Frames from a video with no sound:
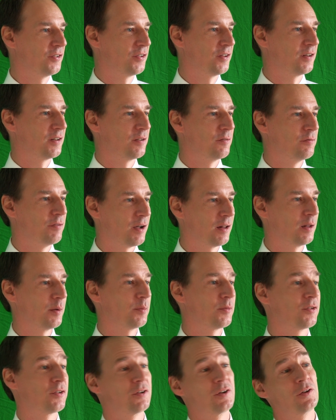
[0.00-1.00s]
that
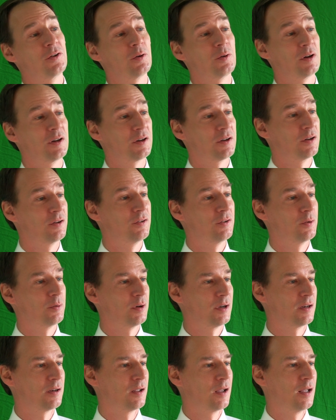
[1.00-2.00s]
developed to do it could do
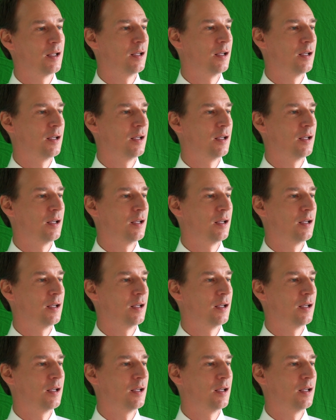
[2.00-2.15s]
it